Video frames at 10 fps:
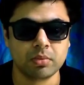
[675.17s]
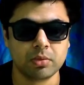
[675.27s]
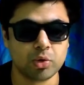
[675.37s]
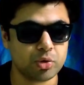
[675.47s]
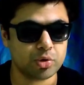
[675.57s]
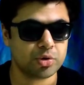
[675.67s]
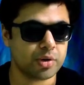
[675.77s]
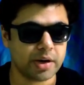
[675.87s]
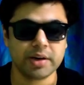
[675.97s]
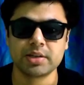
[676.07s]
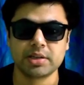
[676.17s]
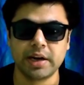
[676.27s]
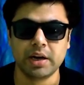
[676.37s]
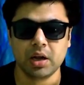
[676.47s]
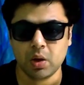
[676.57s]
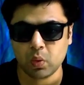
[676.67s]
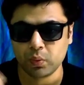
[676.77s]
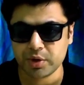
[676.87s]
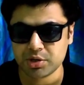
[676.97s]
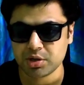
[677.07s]
You should understand
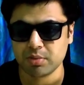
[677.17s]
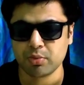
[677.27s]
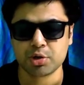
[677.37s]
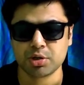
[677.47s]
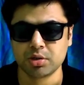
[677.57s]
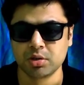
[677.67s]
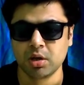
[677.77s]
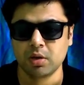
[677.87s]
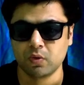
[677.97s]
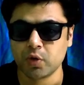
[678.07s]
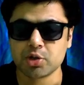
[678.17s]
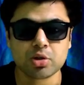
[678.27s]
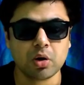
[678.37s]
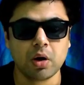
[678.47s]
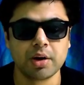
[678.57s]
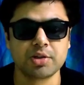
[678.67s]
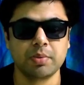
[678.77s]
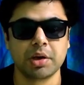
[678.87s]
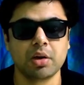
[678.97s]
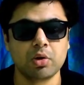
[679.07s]
which emotion, which thought is
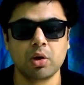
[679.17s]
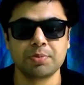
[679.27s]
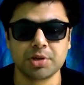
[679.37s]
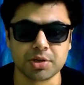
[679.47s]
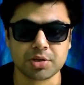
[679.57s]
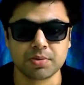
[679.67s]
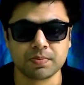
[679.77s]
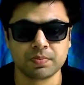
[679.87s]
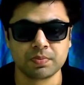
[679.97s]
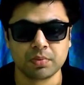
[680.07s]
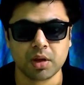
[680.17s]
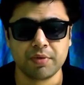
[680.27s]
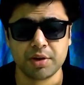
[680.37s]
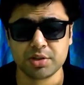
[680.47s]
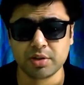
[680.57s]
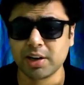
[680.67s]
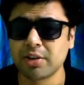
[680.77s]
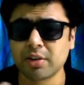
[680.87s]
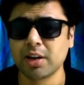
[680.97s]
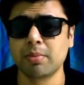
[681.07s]
making you obsessed. If it is
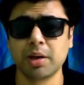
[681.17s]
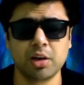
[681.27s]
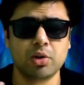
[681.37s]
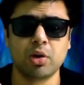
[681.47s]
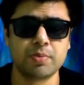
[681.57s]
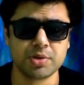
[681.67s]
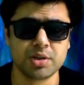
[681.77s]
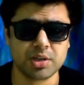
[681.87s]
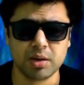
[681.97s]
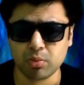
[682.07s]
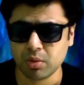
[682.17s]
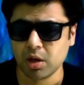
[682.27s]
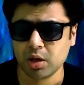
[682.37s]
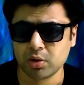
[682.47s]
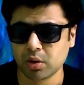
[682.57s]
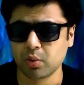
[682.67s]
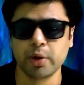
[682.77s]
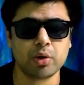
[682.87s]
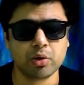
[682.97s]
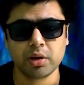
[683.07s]
literally making you obsessed and you are
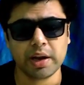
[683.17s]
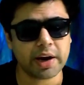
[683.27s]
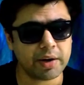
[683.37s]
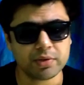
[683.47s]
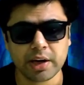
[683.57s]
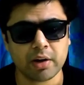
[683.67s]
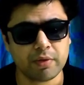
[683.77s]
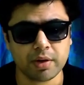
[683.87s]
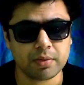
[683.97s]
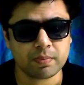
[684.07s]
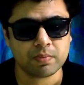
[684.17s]
going on the negative side of it,